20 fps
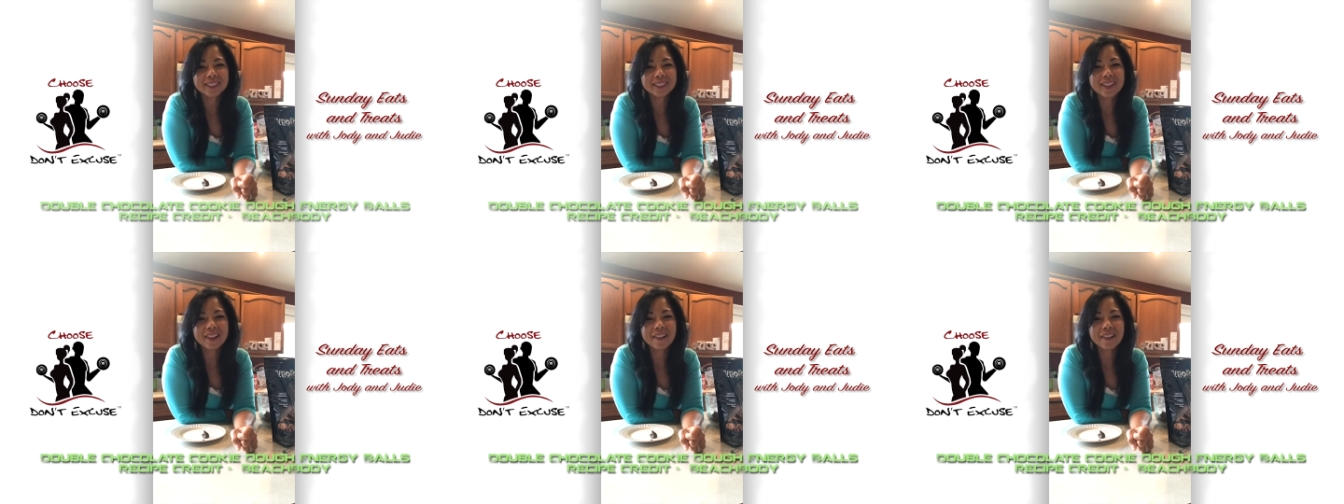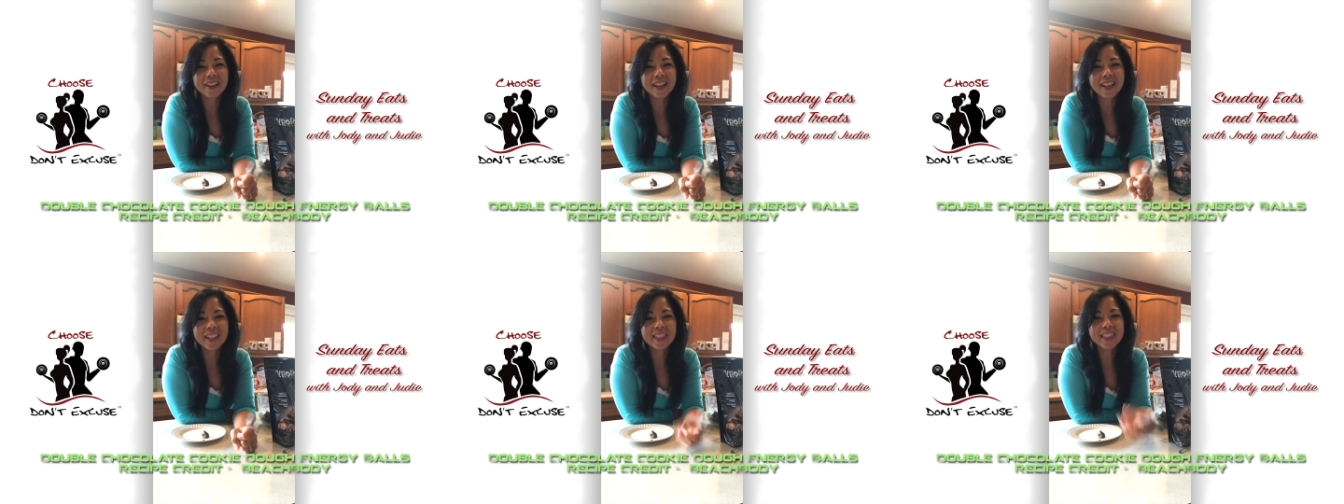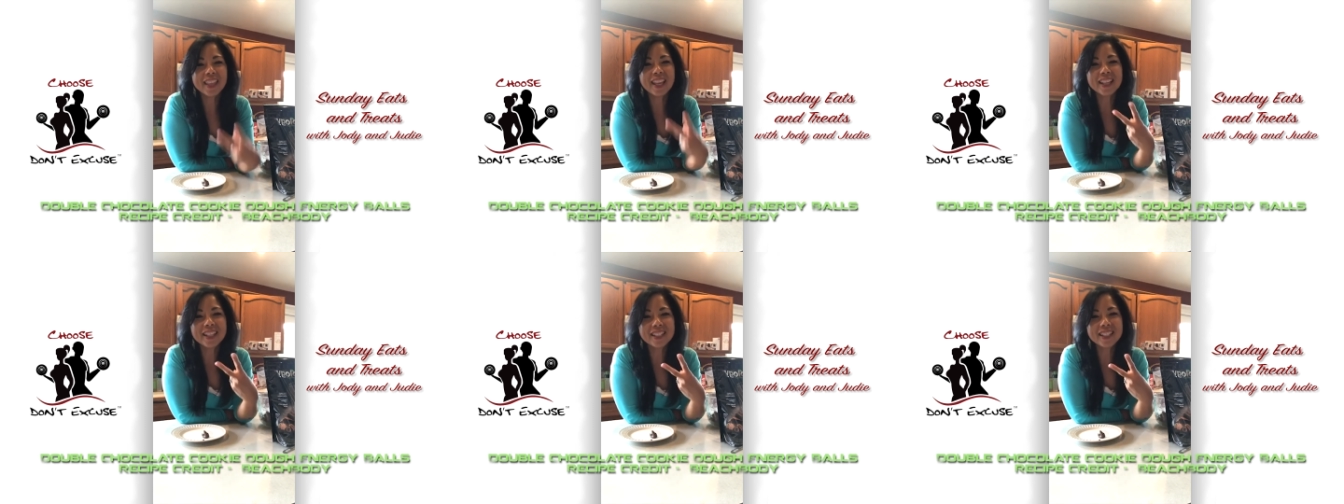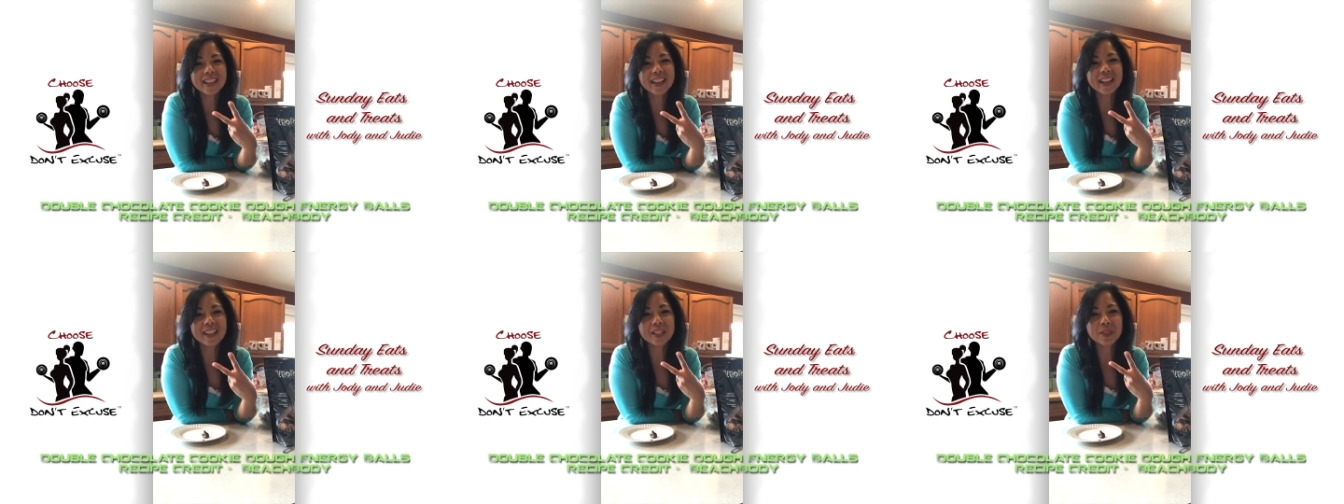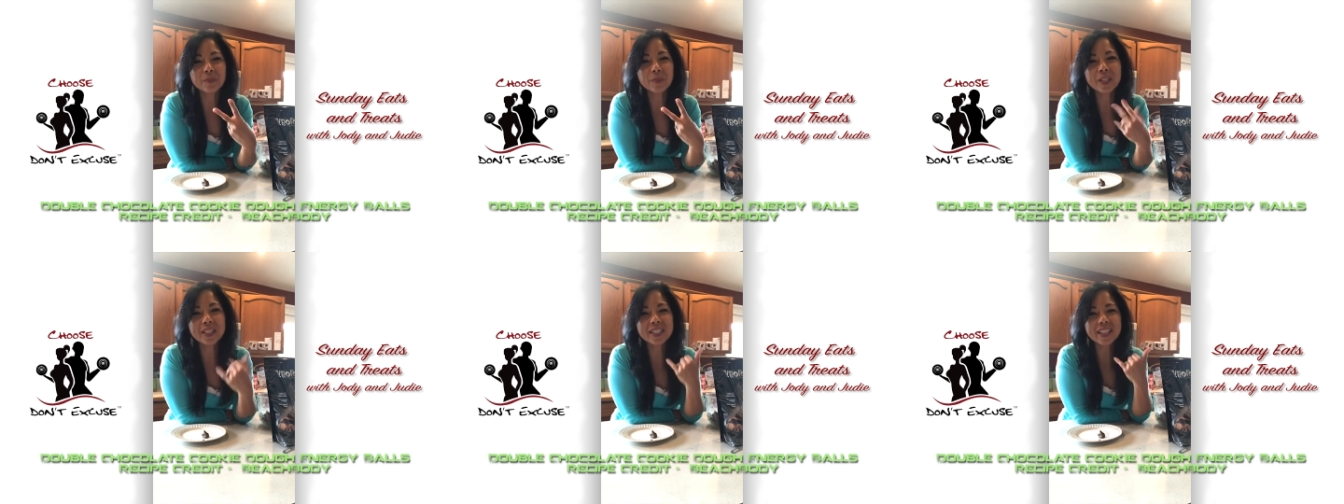All right. Thanks,
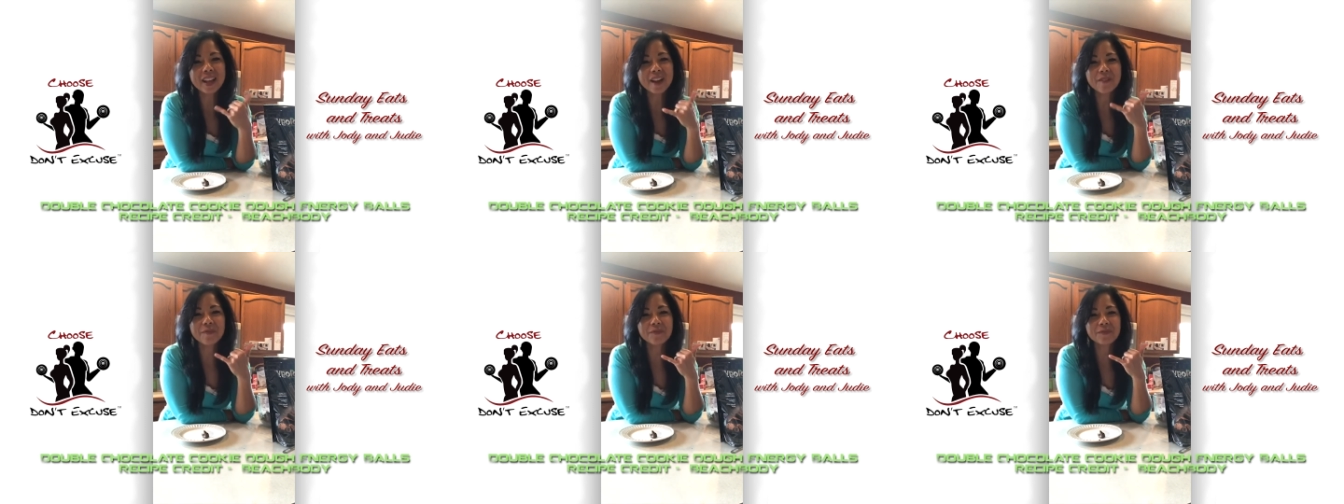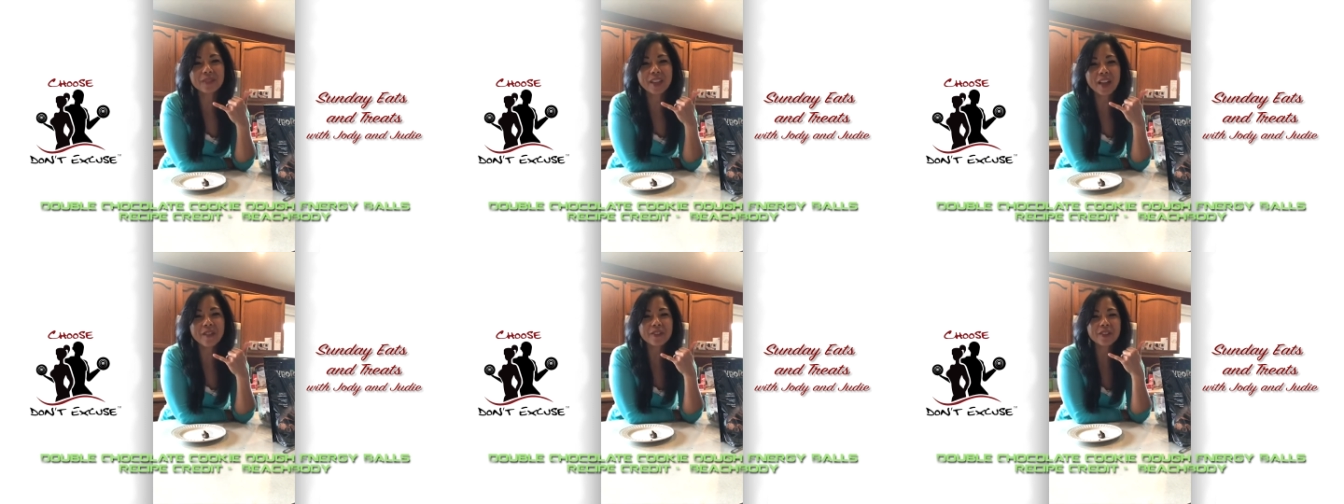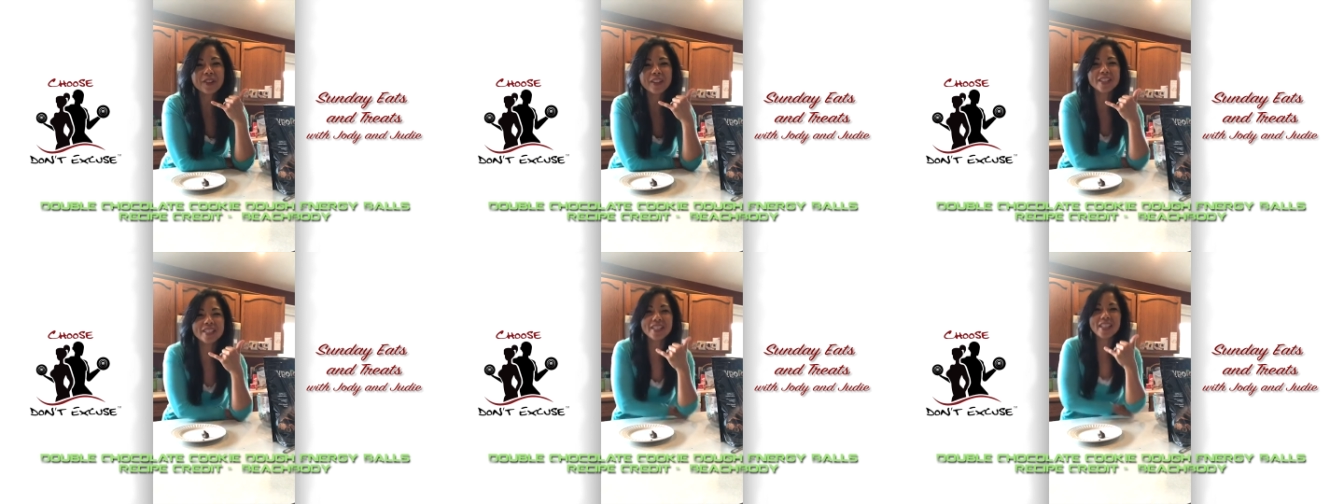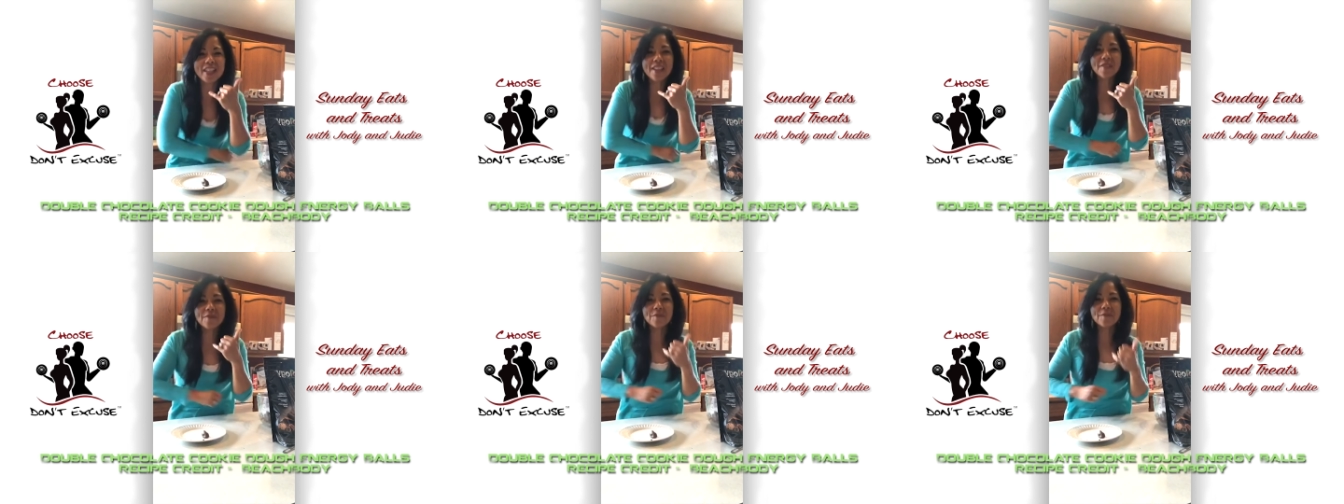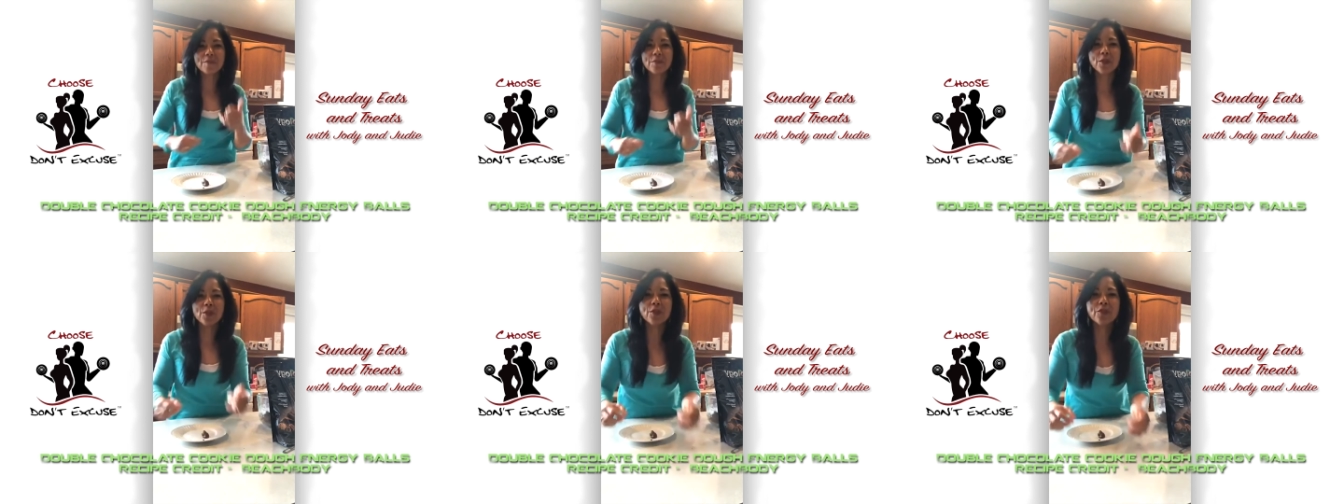guys. Peace out. Have a great day.
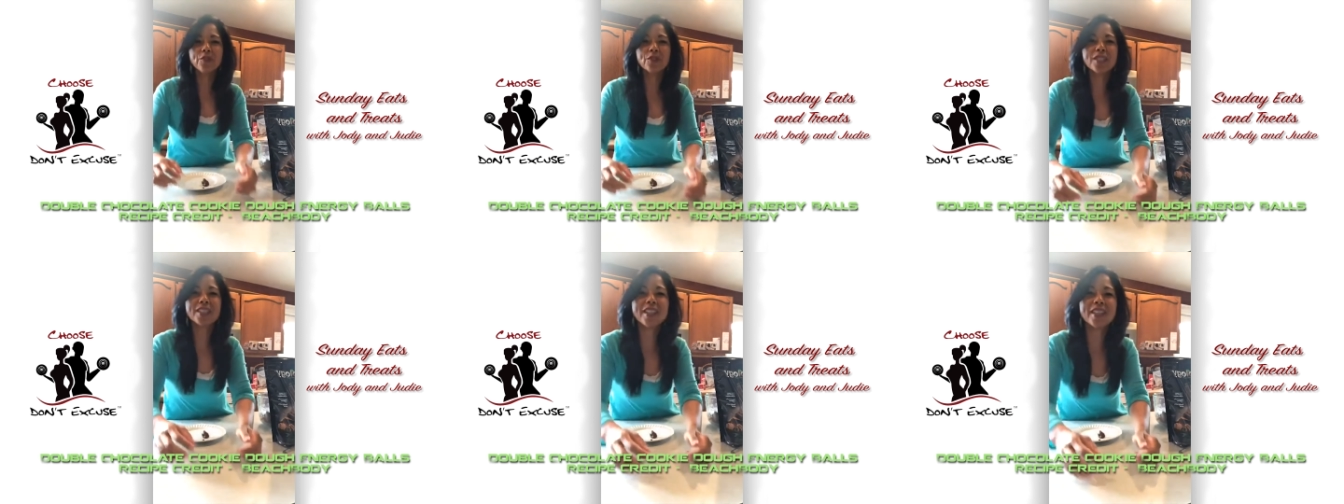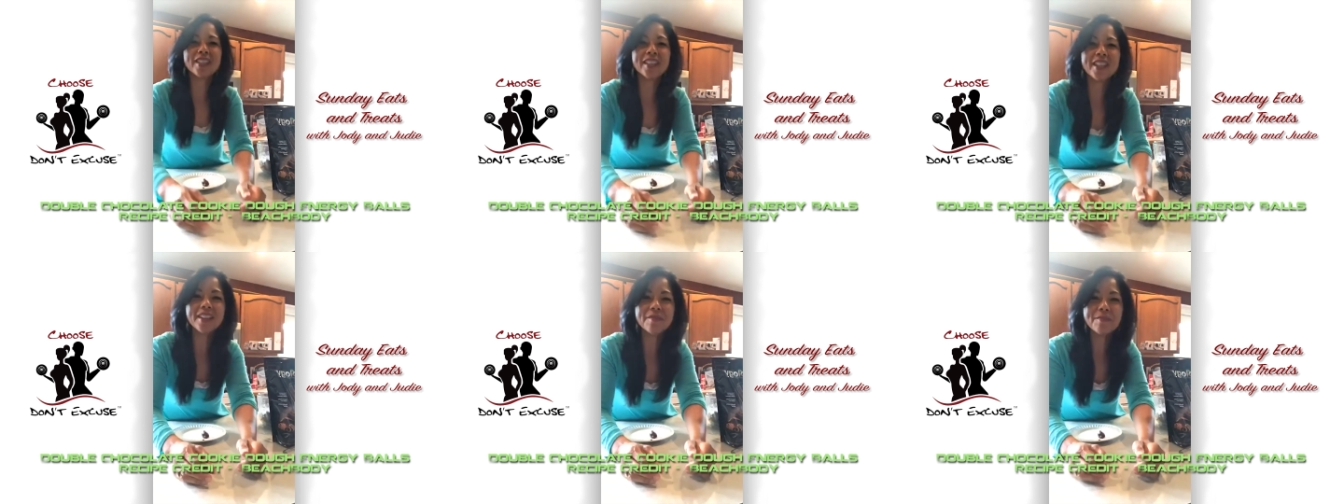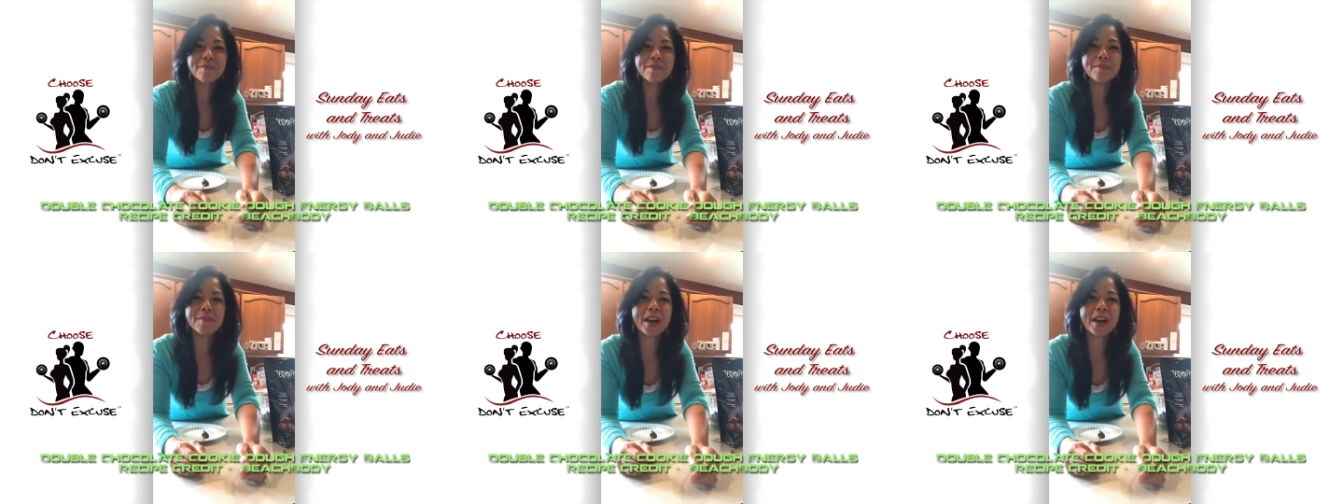Beautiful Sunday.